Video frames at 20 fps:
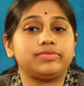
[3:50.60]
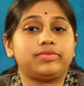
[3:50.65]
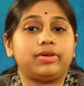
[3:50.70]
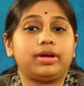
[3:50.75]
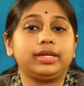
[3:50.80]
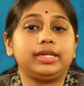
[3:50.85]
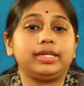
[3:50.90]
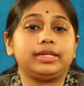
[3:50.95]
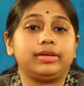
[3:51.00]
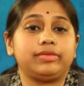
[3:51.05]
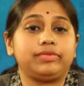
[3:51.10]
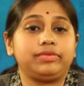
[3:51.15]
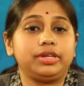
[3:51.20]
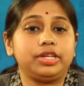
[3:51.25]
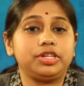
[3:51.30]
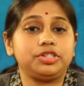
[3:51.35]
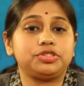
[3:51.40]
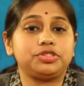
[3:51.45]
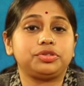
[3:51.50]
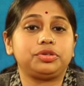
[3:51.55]
per the
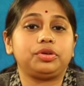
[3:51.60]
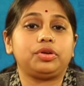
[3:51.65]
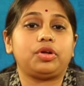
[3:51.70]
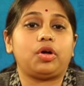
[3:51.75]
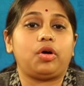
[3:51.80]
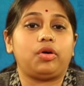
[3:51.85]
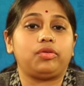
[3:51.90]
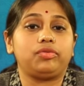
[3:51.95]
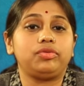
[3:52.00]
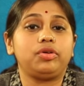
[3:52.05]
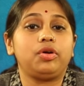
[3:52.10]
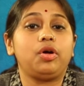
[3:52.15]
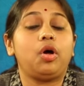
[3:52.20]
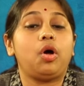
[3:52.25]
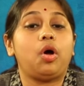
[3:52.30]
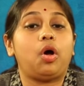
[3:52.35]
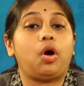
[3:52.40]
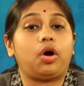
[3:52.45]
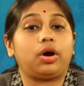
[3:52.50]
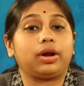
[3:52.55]
definition of
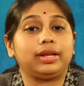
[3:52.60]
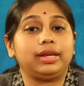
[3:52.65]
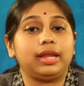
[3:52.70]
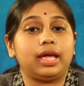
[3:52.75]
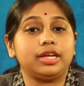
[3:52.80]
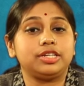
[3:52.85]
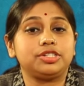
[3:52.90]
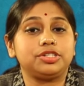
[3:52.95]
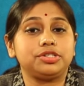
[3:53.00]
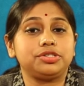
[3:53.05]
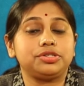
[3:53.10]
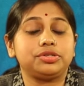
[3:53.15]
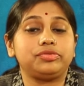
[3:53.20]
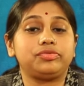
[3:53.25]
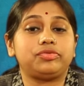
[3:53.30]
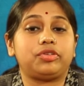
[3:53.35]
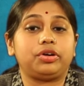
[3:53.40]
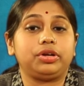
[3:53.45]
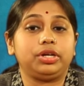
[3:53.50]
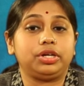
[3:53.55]
Organization
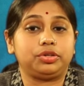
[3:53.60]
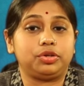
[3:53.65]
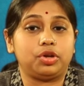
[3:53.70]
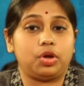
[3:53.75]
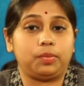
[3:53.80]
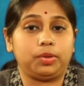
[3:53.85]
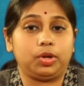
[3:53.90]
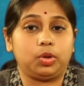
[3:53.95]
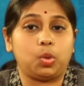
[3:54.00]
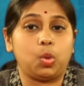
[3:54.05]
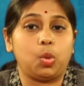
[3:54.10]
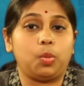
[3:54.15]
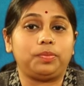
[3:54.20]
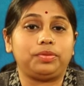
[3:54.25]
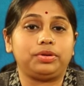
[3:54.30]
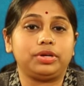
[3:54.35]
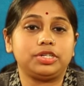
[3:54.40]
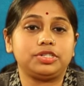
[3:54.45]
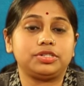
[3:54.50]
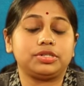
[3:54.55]
for Economic
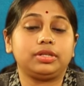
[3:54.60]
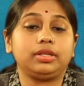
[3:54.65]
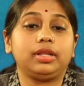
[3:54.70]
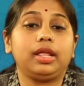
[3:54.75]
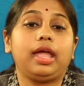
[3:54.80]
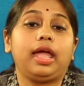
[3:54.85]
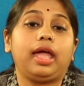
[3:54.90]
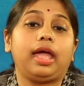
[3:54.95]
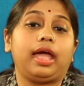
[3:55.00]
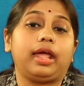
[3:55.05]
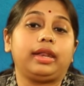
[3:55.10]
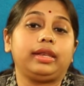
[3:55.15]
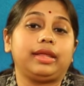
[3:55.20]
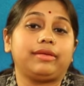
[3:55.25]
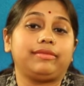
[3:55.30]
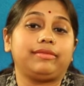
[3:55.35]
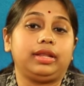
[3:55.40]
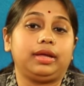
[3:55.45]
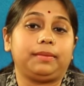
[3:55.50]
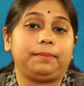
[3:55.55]
Cooperation and
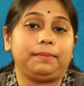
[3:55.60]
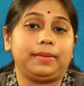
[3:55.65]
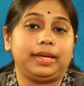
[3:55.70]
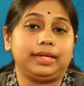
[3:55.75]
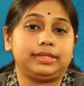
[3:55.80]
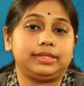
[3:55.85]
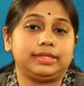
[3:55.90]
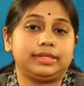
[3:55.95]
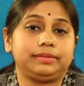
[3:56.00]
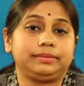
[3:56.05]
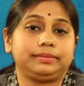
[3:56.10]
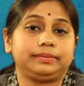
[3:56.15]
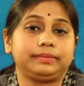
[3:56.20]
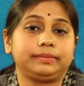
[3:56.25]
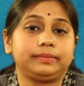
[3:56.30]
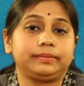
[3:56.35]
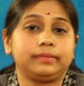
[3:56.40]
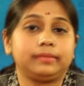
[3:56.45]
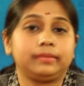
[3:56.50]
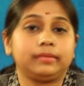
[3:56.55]
Development.
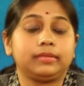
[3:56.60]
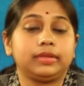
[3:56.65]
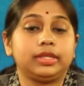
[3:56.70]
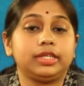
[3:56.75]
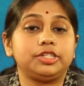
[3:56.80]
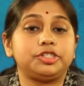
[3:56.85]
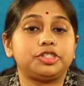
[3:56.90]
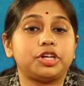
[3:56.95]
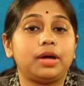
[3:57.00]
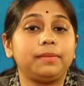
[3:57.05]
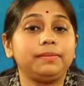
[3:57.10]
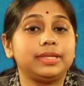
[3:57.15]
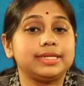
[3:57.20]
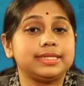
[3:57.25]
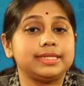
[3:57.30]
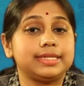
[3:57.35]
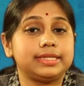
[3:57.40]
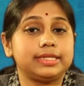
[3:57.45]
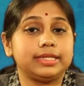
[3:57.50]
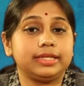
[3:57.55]
The term
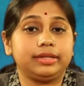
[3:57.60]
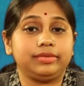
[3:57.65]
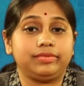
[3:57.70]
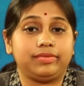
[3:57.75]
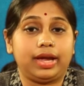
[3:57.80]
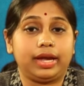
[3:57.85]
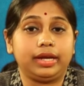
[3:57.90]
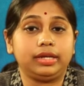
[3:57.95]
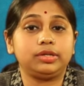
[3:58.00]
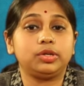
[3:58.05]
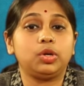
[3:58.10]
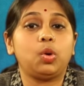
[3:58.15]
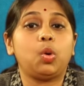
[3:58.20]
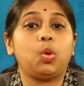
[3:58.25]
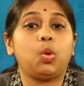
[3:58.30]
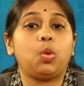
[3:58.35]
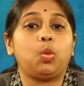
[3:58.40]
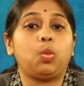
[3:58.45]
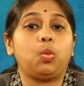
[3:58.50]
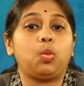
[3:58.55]
digital divide
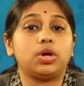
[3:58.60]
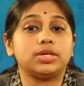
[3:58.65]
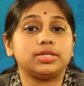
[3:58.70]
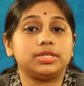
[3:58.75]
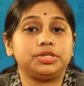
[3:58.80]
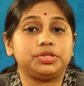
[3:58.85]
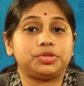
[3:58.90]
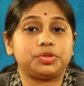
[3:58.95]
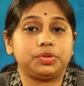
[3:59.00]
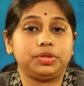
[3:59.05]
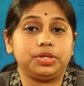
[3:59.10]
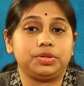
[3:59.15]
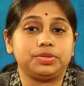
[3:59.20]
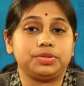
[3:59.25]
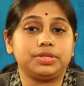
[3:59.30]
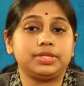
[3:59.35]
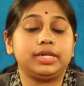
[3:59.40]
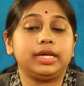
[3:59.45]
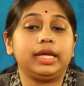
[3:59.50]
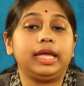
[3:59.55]
was
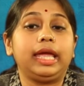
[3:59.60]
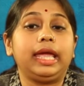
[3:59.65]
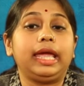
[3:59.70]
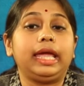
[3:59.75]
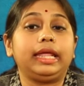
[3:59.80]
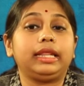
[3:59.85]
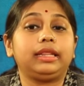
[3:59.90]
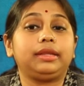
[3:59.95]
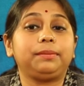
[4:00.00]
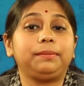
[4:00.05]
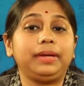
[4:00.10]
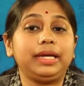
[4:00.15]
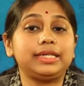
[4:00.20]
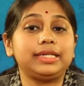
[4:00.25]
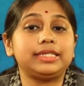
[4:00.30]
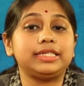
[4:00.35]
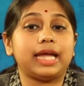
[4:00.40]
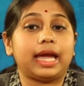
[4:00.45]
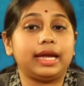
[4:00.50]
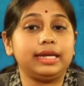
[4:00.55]
introduced in the
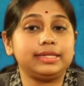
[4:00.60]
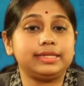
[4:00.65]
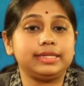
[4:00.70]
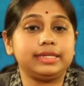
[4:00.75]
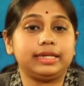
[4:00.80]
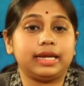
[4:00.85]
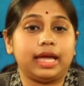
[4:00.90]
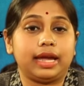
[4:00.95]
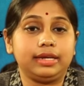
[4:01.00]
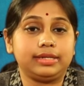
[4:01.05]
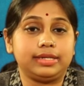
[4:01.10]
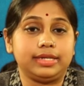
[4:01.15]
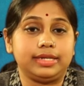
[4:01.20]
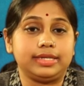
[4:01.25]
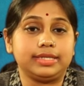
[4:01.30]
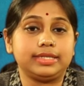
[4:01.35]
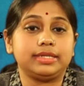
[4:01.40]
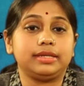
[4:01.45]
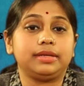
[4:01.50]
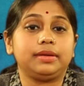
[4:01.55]

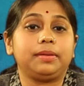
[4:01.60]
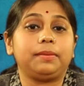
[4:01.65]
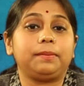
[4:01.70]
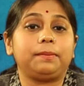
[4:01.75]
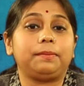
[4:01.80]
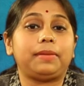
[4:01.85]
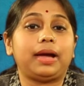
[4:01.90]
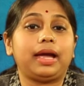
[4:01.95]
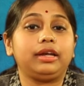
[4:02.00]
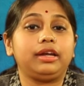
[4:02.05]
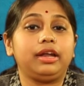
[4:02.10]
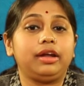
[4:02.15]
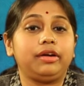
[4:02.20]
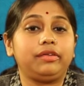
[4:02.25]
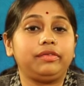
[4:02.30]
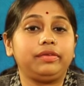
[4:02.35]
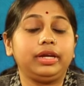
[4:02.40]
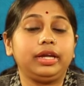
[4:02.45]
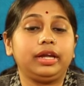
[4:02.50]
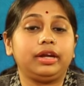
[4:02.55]
mid-1990s by
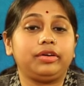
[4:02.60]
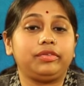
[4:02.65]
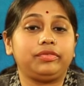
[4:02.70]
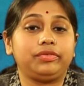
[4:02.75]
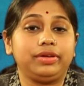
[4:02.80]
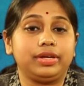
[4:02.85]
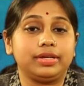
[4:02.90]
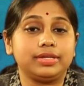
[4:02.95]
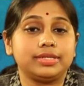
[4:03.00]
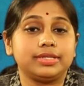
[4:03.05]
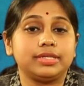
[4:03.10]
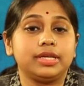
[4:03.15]
Larry Irving